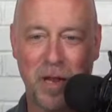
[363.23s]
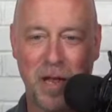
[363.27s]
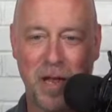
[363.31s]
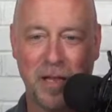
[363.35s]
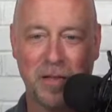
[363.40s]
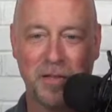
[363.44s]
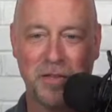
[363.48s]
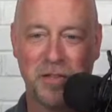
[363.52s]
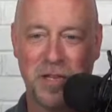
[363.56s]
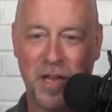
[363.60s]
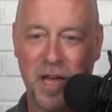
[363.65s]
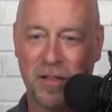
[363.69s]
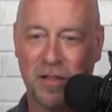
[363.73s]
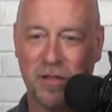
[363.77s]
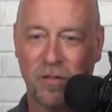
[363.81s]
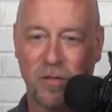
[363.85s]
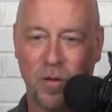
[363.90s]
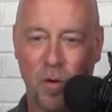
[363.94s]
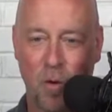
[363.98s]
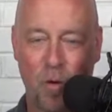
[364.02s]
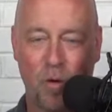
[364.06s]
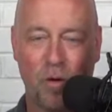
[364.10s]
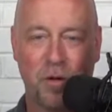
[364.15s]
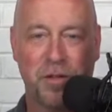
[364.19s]
and Seth. Of
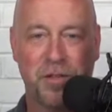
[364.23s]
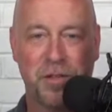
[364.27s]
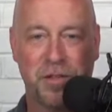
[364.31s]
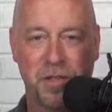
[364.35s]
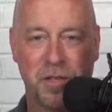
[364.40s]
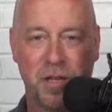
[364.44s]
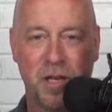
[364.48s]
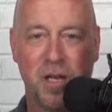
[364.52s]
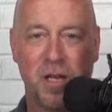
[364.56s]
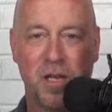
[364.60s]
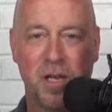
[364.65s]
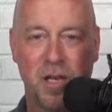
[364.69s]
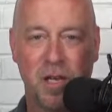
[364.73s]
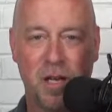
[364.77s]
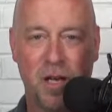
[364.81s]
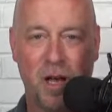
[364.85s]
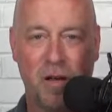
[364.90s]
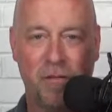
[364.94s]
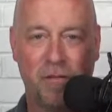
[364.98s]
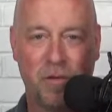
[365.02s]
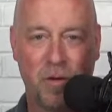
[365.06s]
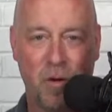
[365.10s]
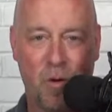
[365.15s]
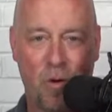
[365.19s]
course,
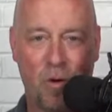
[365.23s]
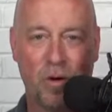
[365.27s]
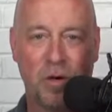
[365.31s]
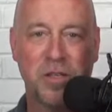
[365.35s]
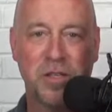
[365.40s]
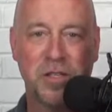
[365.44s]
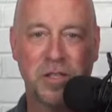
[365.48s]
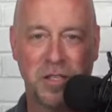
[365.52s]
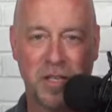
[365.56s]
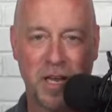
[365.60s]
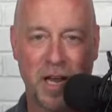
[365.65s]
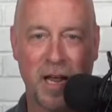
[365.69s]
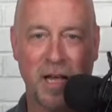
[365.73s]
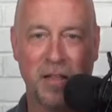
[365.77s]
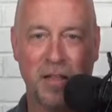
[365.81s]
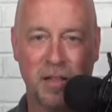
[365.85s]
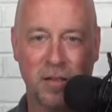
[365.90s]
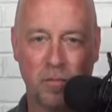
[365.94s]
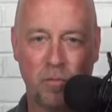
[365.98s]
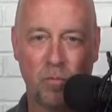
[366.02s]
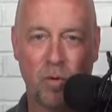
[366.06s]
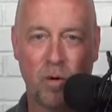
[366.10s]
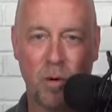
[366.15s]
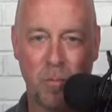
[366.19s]
Seth,
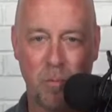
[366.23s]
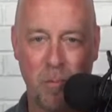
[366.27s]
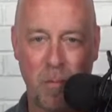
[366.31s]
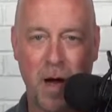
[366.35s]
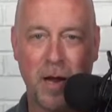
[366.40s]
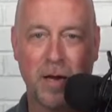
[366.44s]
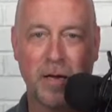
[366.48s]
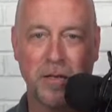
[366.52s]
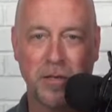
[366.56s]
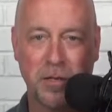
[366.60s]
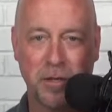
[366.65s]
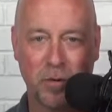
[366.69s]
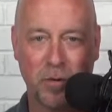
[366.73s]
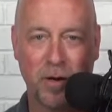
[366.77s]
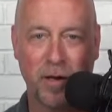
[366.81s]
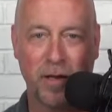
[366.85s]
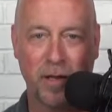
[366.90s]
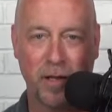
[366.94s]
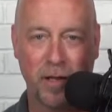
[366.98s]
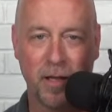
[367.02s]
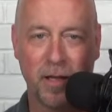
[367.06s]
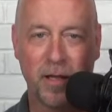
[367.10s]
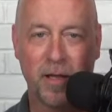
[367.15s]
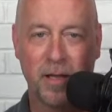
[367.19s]
we're
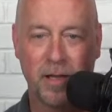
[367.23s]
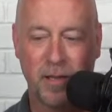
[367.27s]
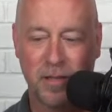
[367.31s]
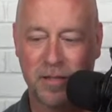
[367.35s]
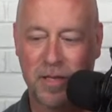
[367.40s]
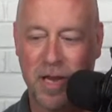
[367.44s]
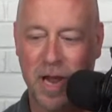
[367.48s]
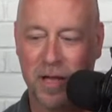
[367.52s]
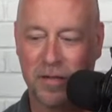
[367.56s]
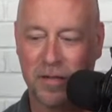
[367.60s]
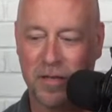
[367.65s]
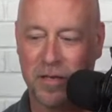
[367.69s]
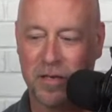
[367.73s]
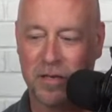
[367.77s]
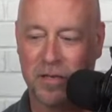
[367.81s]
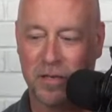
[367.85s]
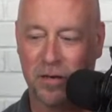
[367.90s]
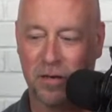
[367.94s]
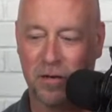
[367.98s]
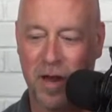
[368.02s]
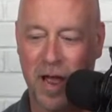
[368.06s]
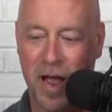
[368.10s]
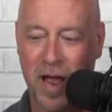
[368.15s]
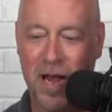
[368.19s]
monitoring
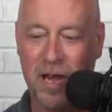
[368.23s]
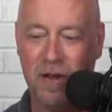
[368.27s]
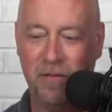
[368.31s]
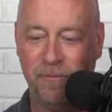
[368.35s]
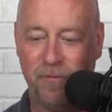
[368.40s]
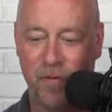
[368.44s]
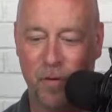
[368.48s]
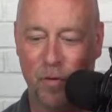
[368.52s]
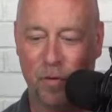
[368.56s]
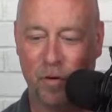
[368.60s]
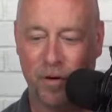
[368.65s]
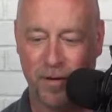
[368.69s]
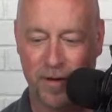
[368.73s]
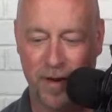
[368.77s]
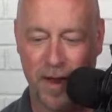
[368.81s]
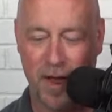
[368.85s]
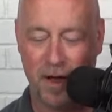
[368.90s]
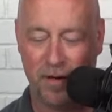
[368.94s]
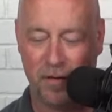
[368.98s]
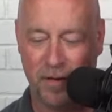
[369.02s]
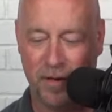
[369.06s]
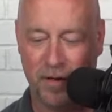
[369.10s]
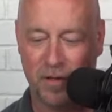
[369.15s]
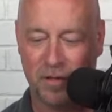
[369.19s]
Southeastern. 8-4
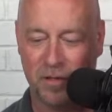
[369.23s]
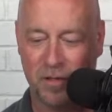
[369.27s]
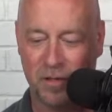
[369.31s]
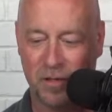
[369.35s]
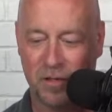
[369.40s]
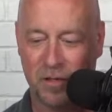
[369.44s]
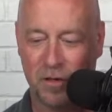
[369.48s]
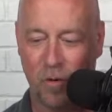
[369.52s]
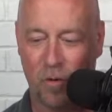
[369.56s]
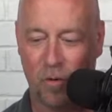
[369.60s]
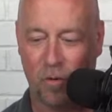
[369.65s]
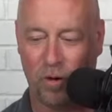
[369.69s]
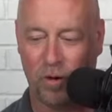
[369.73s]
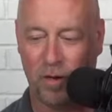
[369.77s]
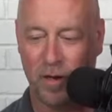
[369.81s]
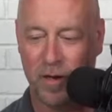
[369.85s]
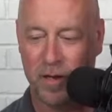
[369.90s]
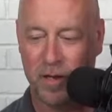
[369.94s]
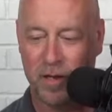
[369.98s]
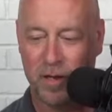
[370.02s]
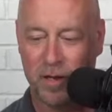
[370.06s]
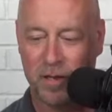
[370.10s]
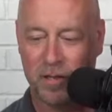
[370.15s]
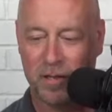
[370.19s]
now is the score.
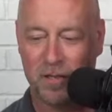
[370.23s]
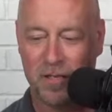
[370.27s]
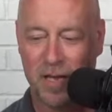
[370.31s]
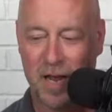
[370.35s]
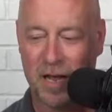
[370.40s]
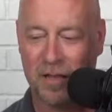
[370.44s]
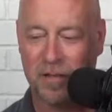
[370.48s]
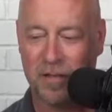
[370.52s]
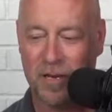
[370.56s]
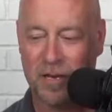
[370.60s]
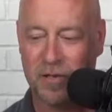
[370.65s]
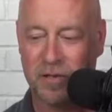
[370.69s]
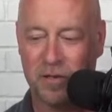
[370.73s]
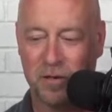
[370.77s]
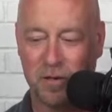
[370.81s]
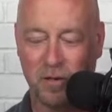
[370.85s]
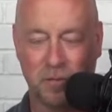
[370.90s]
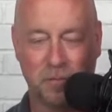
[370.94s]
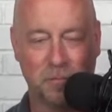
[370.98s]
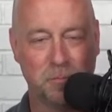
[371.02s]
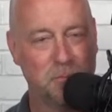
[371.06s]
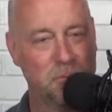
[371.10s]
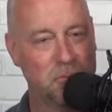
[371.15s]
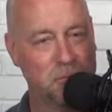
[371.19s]

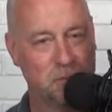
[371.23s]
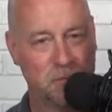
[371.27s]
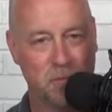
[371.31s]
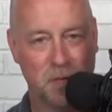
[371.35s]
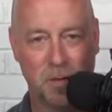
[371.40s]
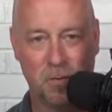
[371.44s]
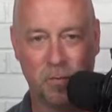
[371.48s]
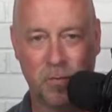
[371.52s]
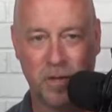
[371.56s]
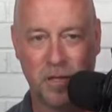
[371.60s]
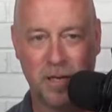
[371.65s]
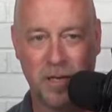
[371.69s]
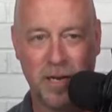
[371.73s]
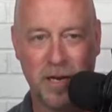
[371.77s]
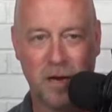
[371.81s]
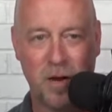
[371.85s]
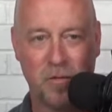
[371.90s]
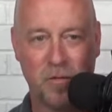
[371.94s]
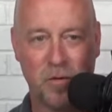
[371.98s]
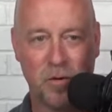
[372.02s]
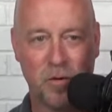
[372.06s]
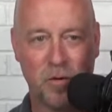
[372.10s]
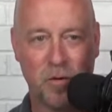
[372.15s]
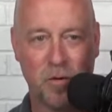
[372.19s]
Southeastern with a lead
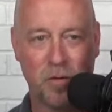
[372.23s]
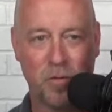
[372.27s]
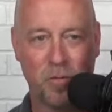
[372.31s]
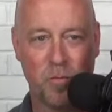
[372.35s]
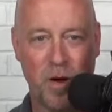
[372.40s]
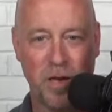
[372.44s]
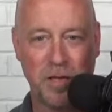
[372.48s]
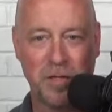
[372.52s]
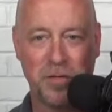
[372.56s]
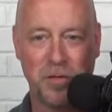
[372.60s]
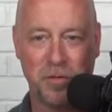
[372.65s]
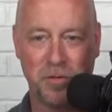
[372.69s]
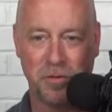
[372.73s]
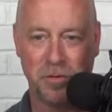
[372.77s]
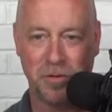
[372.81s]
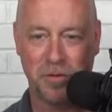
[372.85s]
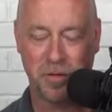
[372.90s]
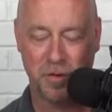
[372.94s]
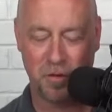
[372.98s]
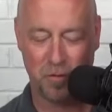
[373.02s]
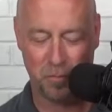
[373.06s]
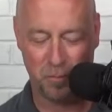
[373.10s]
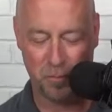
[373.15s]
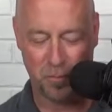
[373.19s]
over Northwestern.
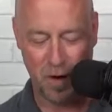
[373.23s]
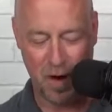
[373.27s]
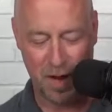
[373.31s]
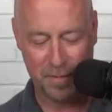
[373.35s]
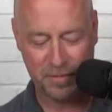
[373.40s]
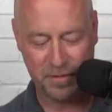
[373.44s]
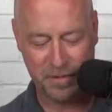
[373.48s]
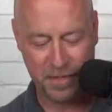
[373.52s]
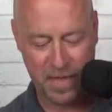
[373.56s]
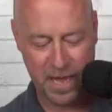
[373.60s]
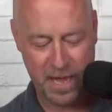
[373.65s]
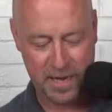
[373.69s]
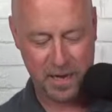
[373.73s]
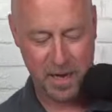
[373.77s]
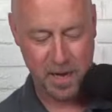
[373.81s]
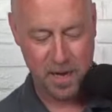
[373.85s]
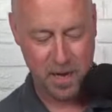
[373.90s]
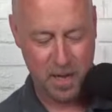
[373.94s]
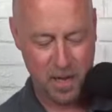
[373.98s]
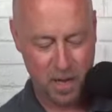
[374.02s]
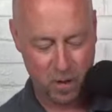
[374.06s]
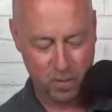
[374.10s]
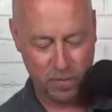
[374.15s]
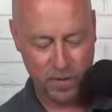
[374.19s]
So props to that.
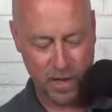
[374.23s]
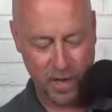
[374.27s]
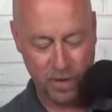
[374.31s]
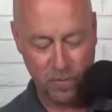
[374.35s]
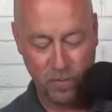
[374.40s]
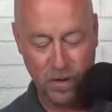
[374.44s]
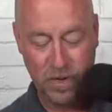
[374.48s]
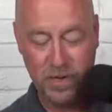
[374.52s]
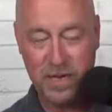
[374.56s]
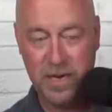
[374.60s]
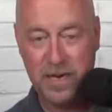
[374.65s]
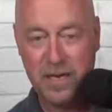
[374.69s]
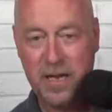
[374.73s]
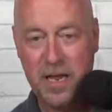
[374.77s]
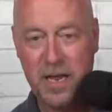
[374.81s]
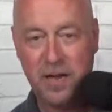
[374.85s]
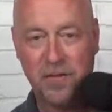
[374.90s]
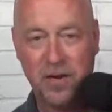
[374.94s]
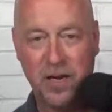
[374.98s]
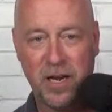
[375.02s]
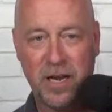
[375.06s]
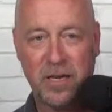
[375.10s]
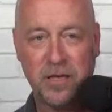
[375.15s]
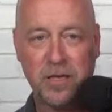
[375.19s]
Okay, we did
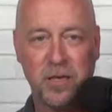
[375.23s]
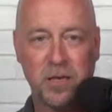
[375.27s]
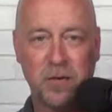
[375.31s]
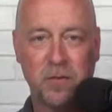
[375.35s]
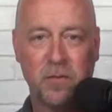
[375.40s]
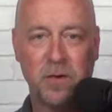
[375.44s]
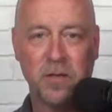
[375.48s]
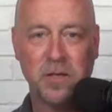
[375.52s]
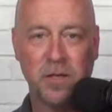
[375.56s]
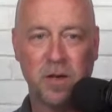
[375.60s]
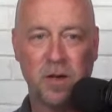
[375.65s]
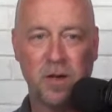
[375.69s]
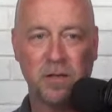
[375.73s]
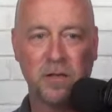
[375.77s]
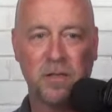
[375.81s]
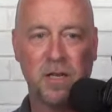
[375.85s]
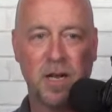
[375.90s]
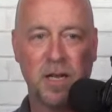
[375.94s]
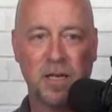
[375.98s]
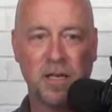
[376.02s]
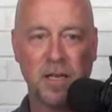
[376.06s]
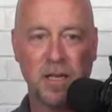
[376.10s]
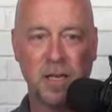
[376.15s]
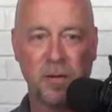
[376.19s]
give election results
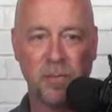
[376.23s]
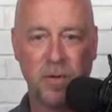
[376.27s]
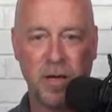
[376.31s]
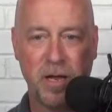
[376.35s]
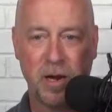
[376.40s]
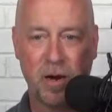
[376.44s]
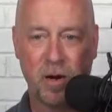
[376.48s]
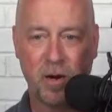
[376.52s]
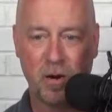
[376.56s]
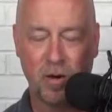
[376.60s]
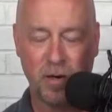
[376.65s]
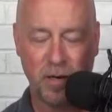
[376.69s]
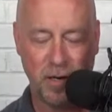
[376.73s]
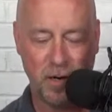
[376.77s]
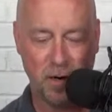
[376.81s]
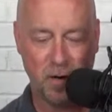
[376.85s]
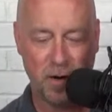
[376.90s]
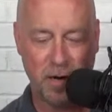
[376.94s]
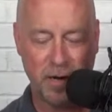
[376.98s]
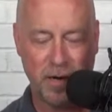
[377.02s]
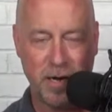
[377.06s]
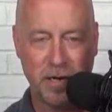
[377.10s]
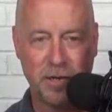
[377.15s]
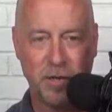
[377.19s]
a little bit
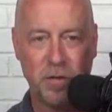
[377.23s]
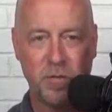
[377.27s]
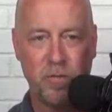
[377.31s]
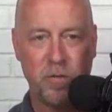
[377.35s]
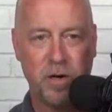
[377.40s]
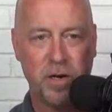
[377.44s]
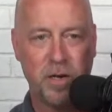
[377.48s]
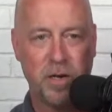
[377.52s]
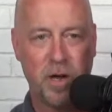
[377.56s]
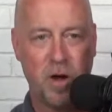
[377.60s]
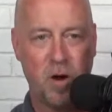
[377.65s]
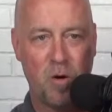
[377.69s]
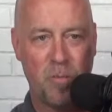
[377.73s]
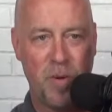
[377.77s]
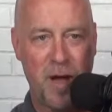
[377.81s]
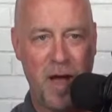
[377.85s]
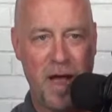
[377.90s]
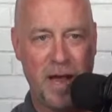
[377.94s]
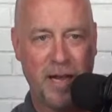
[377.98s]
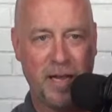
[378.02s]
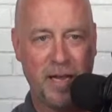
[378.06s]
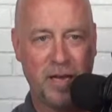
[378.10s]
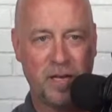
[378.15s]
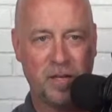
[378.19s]
earlier, and I do want to go
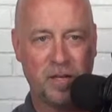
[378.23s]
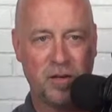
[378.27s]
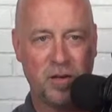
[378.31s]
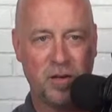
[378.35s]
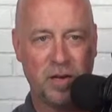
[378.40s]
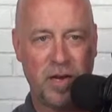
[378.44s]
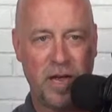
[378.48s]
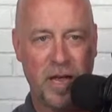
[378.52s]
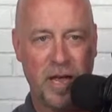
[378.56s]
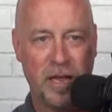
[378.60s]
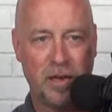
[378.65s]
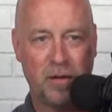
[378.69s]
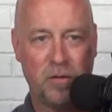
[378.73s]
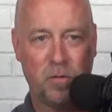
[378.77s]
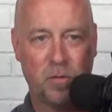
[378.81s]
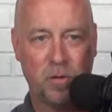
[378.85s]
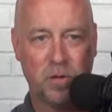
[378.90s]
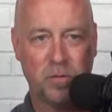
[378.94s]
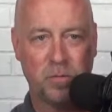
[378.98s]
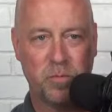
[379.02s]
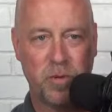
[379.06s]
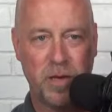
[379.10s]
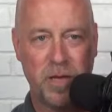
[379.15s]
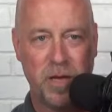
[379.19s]
back and look at, of
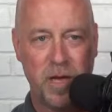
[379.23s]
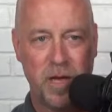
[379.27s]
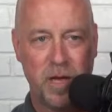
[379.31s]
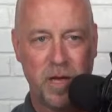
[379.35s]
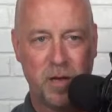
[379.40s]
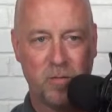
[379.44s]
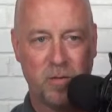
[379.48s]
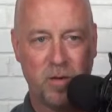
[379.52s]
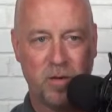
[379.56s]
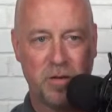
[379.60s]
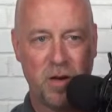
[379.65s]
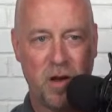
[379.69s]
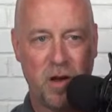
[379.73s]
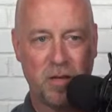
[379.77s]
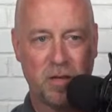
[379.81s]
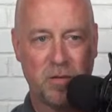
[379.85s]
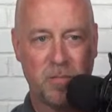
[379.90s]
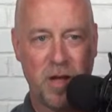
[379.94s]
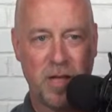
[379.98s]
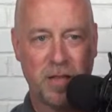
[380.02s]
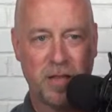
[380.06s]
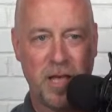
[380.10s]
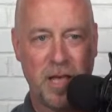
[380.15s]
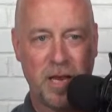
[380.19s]
course, we talked
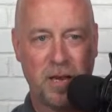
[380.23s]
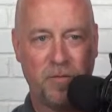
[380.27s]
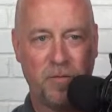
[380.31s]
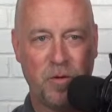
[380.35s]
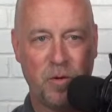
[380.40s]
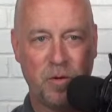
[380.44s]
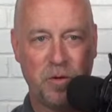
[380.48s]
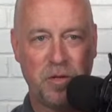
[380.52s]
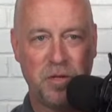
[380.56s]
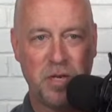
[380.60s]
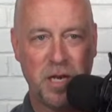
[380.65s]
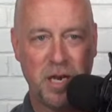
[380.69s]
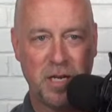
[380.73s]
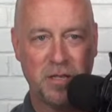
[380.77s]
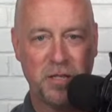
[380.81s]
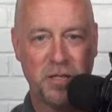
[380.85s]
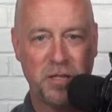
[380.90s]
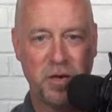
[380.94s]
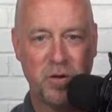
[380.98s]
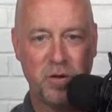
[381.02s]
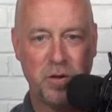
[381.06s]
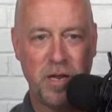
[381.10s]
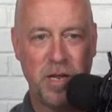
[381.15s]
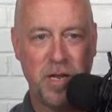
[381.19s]
about that. If you're just
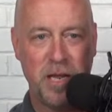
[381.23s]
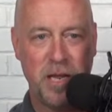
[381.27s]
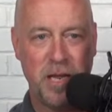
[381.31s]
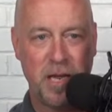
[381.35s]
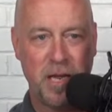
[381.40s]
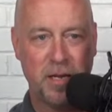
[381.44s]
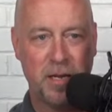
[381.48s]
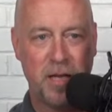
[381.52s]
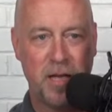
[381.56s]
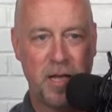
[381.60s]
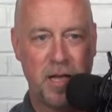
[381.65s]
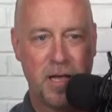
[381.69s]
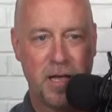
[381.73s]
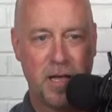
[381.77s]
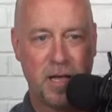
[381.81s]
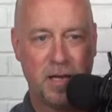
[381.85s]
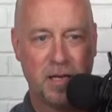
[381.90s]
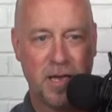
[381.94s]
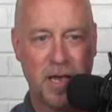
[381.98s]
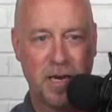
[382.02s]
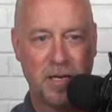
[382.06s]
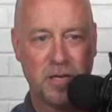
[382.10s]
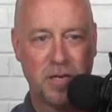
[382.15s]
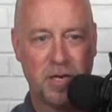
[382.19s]
tuning in,
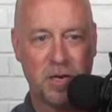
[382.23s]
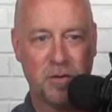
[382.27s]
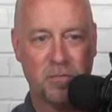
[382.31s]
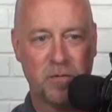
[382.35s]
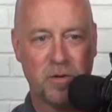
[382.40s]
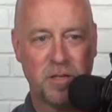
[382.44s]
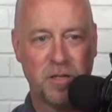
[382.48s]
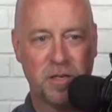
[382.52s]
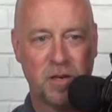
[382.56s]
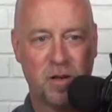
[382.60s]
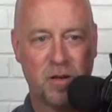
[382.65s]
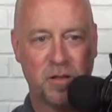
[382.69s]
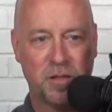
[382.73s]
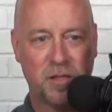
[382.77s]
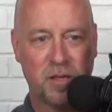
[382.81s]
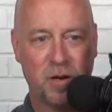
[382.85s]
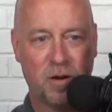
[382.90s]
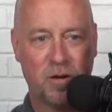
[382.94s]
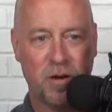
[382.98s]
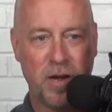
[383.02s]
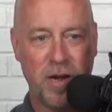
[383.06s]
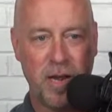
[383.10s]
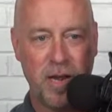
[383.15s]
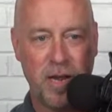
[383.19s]
election results
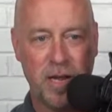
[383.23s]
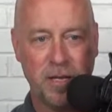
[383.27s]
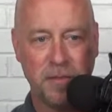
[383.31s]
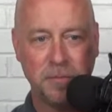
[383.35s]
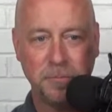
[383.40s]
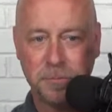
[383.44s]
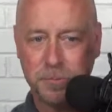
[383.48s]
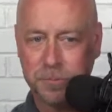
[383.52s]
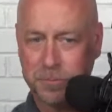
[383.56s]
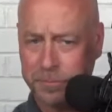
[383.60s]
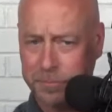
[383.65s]
are in